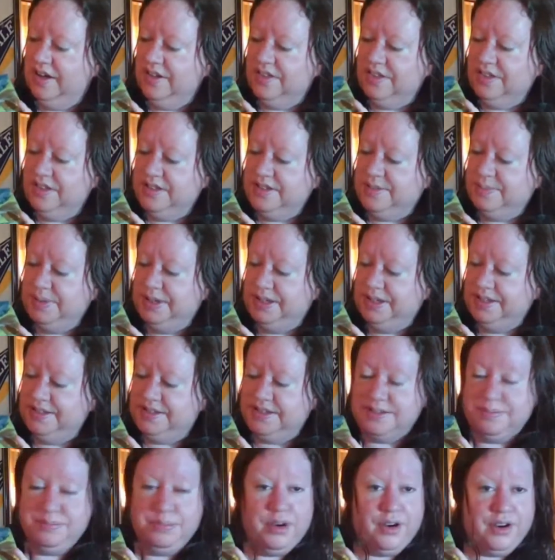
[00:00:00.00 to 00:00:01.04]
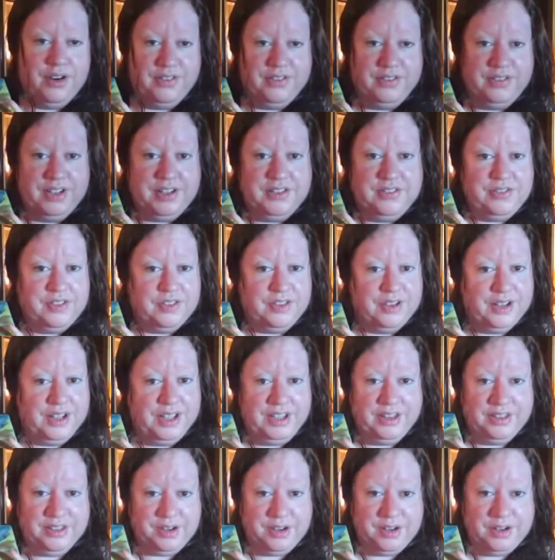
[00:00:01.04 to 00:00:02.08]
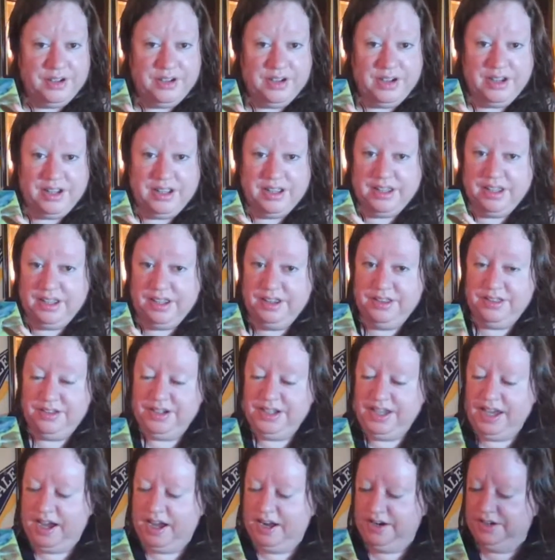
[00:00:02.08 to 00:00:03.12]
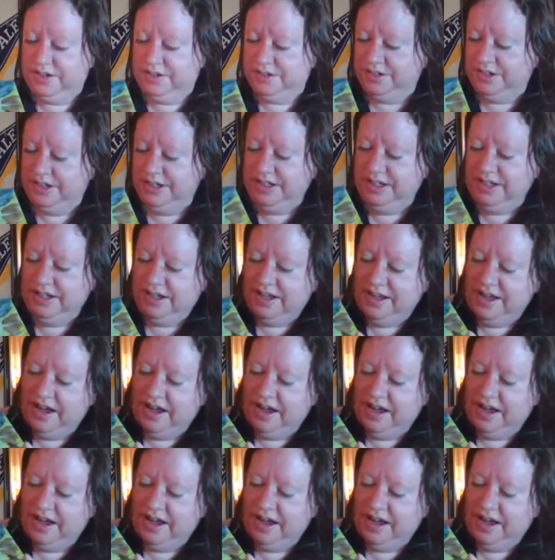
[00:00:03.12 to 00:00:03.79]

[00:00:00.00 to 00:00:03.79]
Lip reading: This piece is perfect for either category.